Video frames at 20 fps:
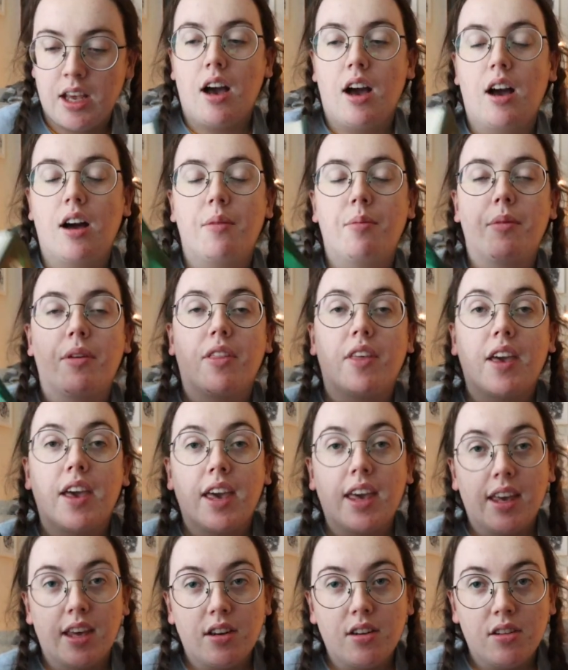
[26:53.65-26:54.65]
Um, the
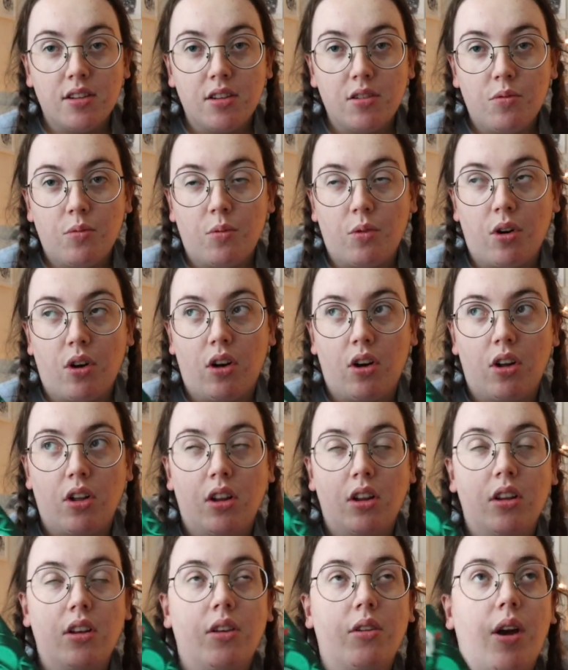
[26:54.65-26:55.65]
Hand on the
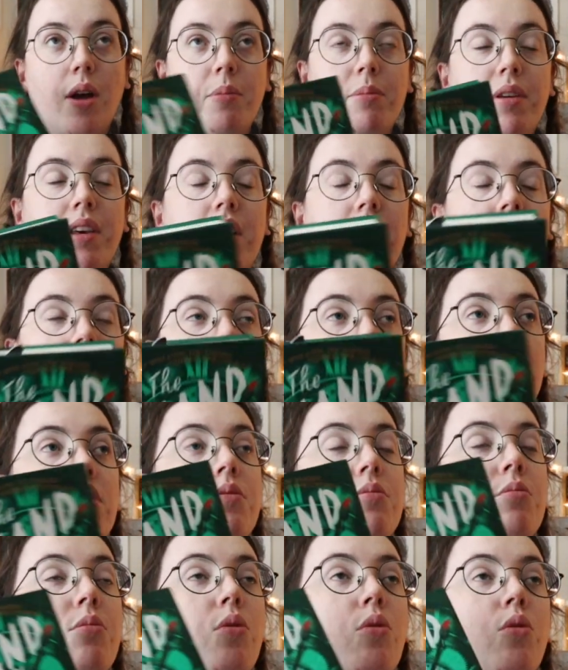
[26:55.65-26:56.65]
Wall, I'm getting
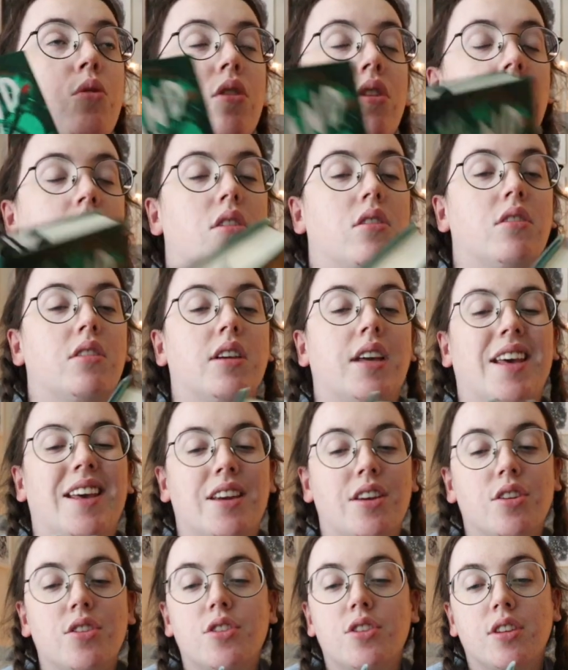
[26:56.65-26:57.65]
more
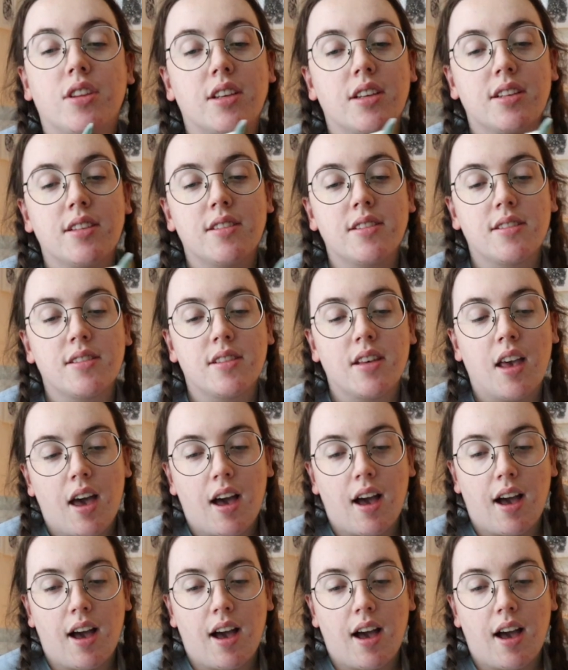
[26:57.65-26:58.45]
into this.